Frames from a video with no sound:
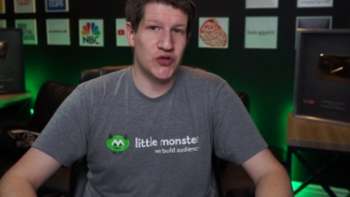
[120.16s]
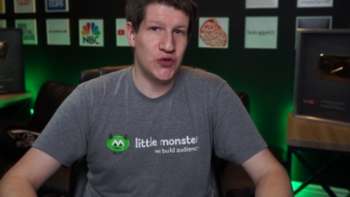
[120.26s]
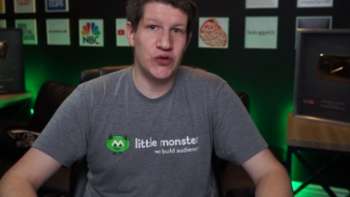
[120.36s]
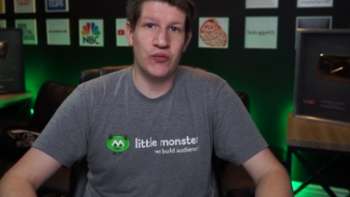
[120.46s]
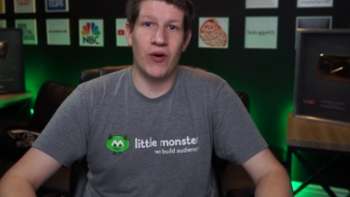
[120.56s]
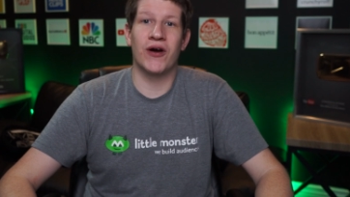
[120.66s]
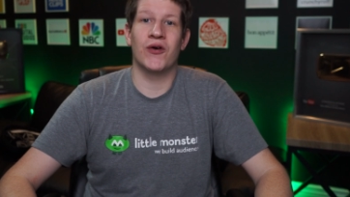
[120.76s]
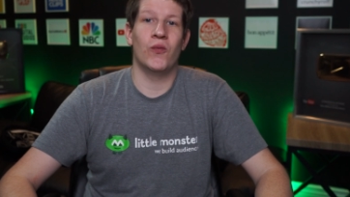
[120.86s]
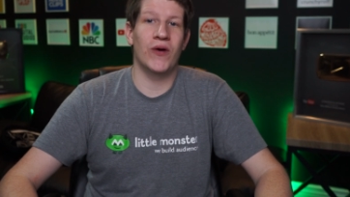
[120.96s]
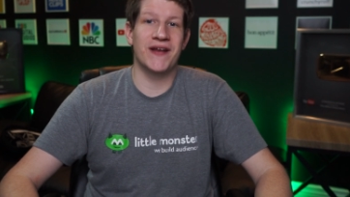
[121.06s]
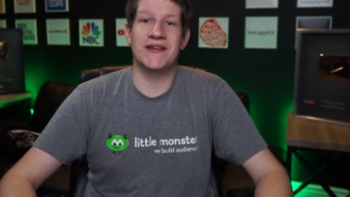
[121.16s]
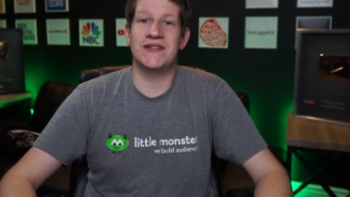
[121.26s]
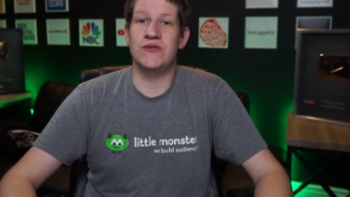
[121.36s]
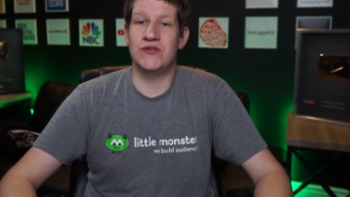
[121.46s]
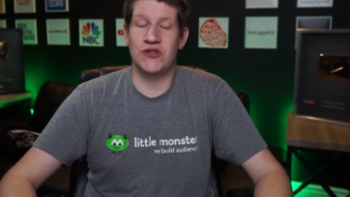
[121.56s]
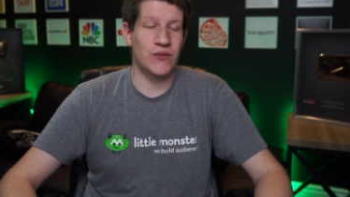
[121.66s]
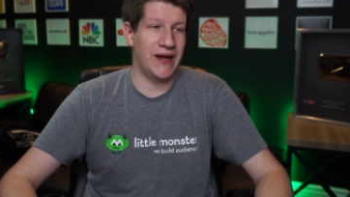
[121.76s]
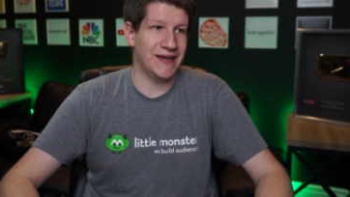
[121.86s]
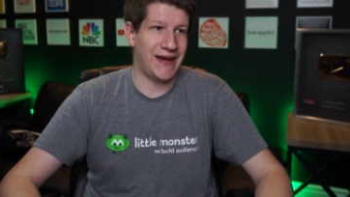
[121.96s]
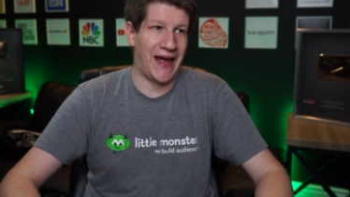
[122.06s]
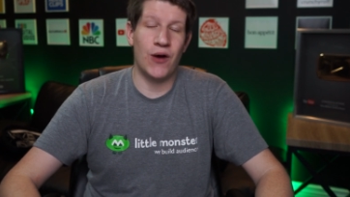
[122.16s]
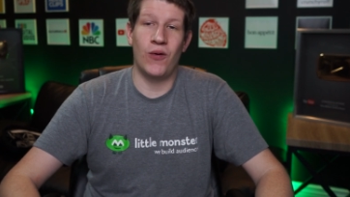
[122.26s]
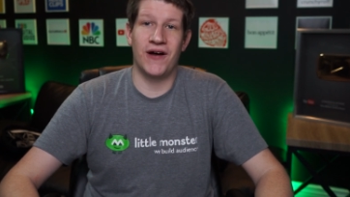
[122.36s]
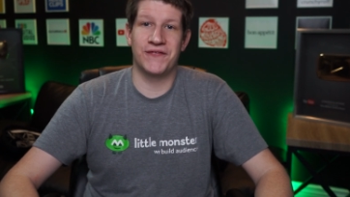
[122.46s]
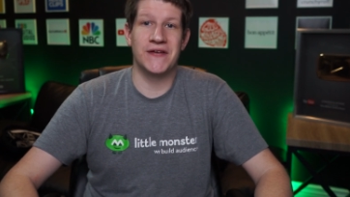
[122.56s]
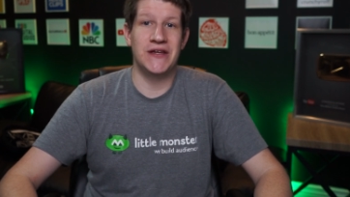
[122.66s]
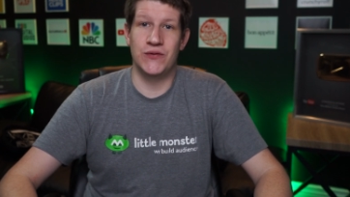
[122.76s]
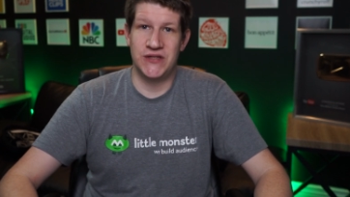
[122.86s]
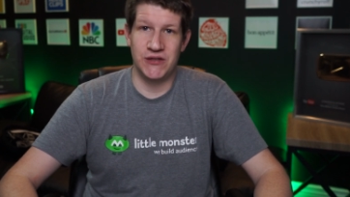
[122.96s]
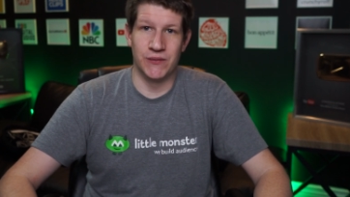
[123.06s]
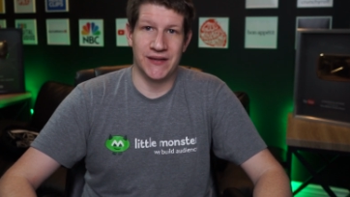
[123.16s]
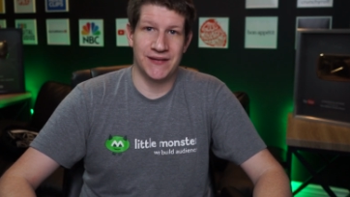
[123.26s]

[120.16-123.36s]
who you are, what it is you do, and how often you do it.